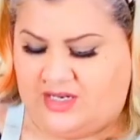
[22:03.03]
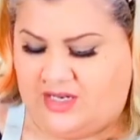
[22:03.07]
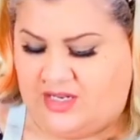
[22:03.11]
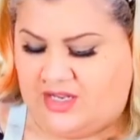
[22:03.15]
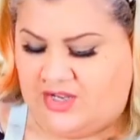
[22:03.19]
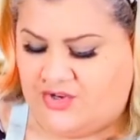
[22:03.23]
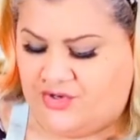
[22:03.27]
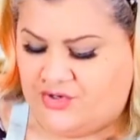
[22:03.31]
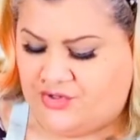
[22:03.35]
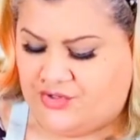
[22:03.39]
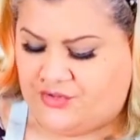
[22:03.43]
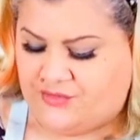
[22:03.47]

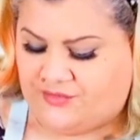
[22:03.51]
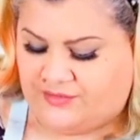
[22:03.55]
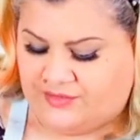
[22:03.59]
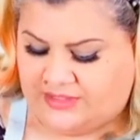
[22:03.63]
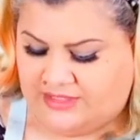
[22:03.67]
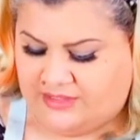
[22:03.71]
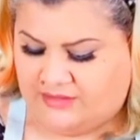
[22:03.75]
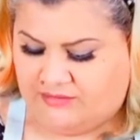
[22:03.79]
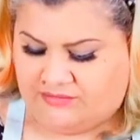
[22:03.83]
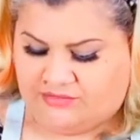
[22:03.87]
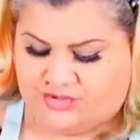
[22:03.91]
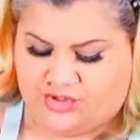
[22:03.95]
I could have
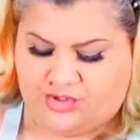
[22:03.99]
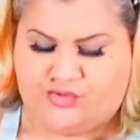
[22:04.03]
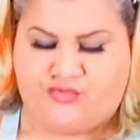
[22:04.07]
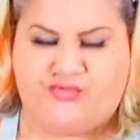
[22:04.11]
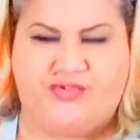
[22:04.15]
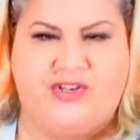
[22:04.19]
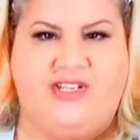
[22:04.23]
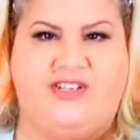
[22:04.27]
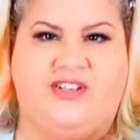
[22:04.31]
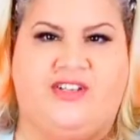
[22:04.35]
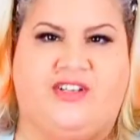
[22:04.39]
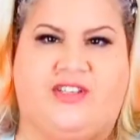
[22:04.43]
like just
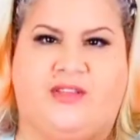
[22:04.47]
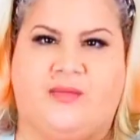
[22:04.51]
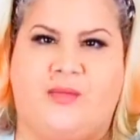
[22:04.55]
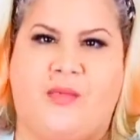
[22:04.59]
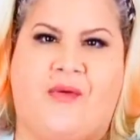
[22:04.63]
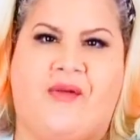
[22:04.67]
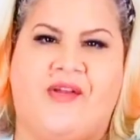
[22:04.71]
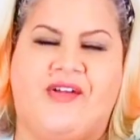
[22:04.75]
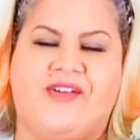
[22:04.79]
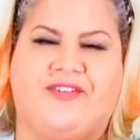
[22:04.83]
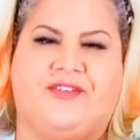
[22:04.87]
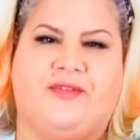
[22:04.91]
rejigged them
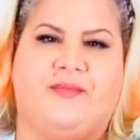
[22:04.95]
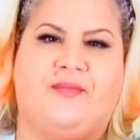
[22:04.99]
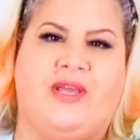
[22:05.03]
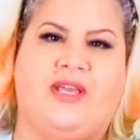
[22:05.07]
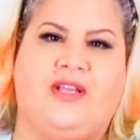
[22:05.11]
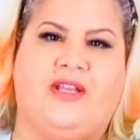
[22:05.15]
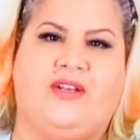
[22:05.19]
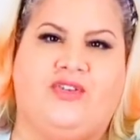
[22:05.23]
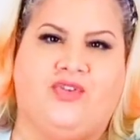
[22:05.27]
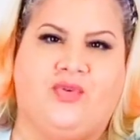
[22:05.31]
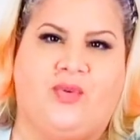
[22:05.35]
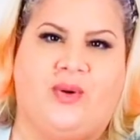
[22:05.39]
around and
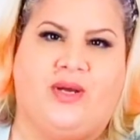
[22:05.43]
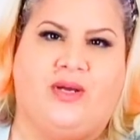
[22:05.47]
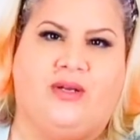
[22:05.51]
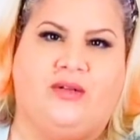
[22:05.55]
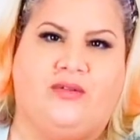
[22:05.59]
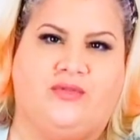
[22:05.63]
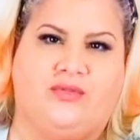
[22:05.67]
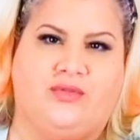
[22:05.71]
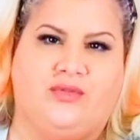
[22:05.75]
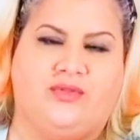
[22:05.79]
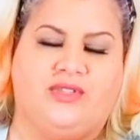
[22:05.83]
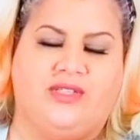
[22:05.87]
made
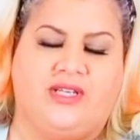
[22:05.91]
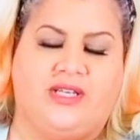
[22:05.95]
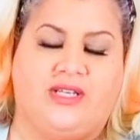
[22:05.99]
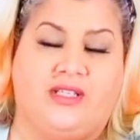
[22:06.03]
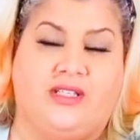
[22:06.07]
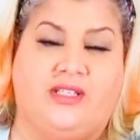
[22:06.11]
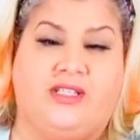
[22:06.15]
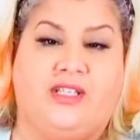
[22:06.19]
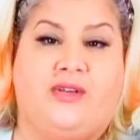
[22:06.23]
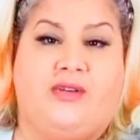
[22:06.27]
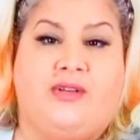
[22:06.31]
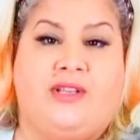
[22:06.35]
12
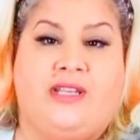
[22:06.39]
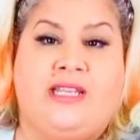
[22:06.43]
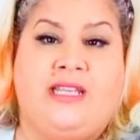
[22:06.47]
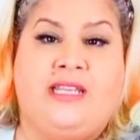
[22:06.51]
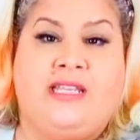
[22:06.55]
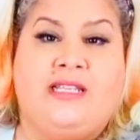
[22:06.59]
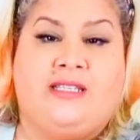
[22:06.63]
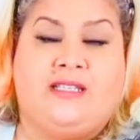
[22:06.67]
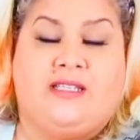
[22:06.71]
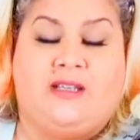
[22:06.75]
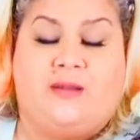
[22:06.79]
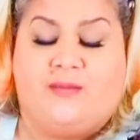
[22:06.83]
altogether. So it
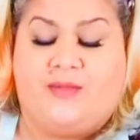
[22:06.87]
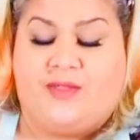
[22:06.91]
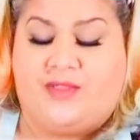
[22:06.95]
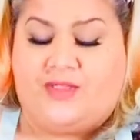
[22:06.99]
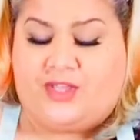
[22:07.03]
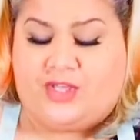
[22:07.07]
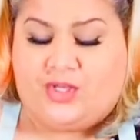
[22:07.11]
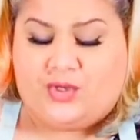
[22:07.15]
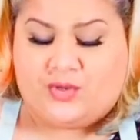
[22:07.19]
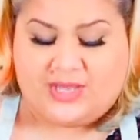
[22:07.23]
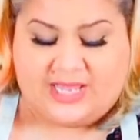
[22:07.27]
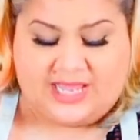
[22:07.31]
is something
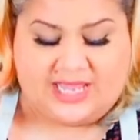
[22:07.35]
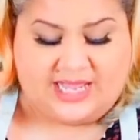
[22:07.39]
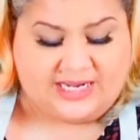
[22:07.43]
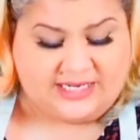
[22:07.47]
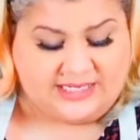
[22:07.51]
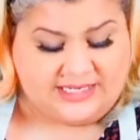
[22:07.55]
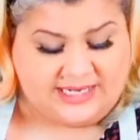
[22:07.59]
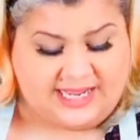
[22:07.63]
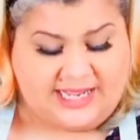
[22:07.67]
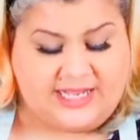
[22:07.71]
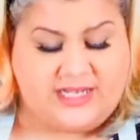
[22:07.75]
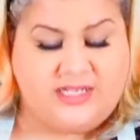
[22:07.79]
that you
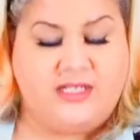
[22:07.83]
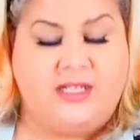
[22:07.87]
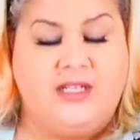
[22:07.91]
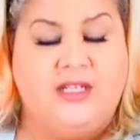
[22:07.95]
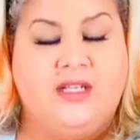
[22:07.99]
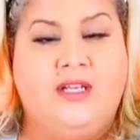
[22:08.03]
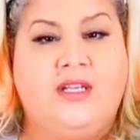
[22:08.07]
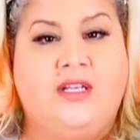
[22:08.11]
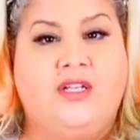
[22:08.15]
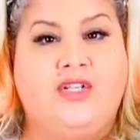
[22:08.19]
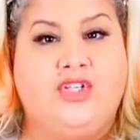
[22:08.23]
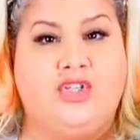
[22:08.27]
can get
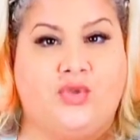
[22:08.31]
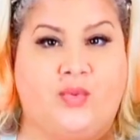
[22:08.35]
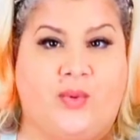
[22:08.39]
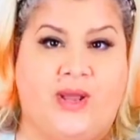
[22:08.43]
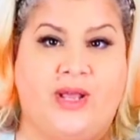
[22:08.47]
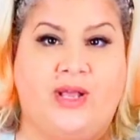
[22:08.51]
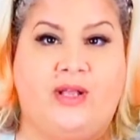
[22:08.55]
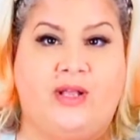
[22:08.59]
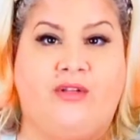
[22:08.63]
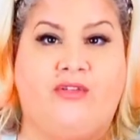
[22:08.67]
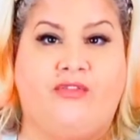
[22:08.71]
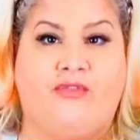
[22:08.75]

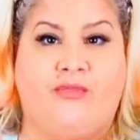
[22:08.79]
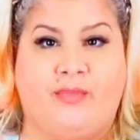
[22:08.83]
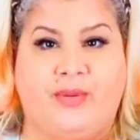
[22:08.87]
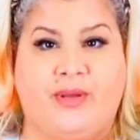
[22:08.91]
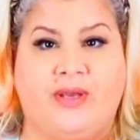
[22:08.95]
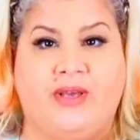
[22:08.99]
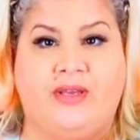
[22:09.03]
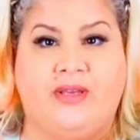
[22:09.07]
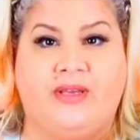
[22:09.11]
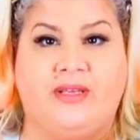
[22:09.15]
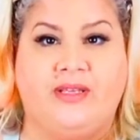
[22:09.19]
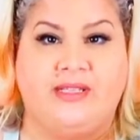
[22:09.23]
12
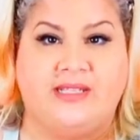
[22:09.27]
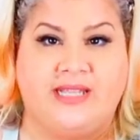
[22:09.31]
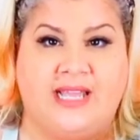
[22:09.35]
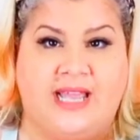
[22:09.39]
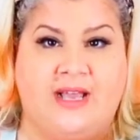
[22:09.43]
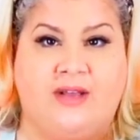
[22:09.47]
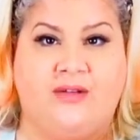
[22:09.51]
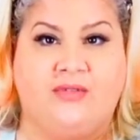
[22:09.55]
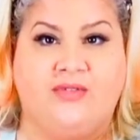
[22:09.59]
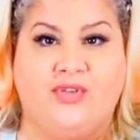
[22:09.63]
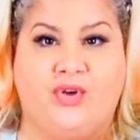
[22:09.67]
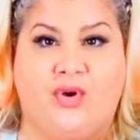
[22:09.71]
burgers
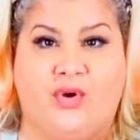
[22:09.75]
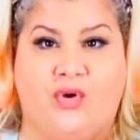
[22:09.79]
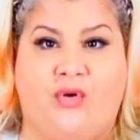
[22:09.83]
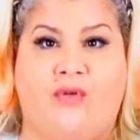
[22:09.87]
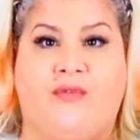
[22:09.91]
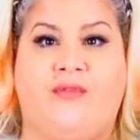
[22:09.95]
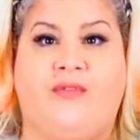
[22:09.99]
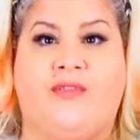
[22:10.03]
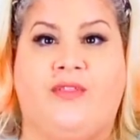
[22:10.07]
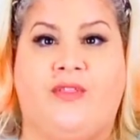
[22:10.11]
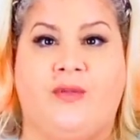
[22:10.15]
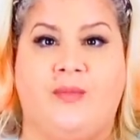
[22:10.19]
out
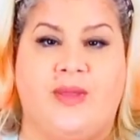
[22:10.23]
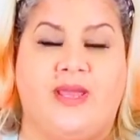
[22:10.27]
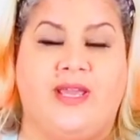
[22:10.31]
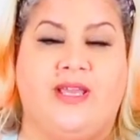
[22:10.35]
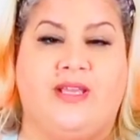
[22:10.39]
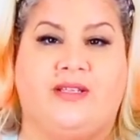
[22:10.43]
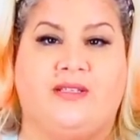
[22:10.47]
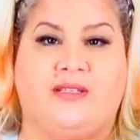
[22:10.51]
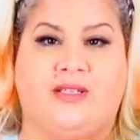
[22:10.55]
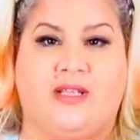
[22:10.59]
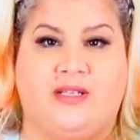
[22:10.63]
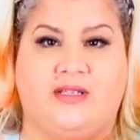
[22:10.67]
of the
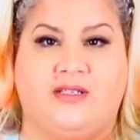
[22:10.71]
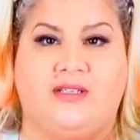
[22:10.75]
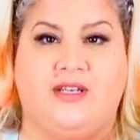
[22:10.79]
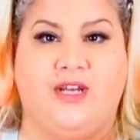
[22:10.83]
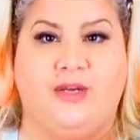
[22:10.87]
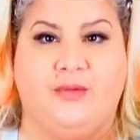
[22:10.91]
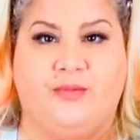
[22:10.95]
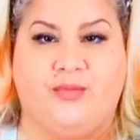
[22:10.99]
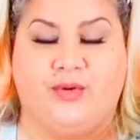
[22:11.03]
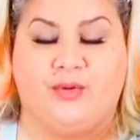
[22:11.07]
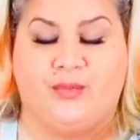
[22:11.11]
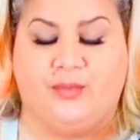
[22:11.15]
mix. That's
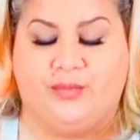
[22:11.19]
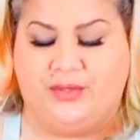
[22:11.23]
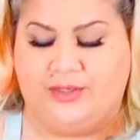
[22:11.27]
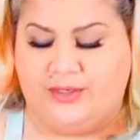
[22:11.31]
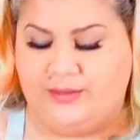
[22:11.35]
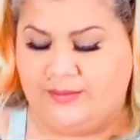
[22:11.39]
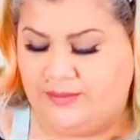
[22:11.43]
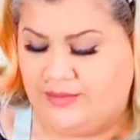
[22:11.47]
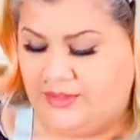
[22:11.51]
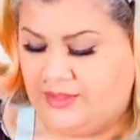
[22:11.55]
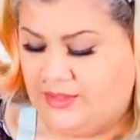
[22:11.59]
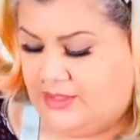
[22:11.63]
no
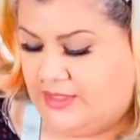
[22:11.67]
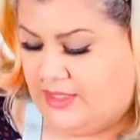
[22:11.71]
problem.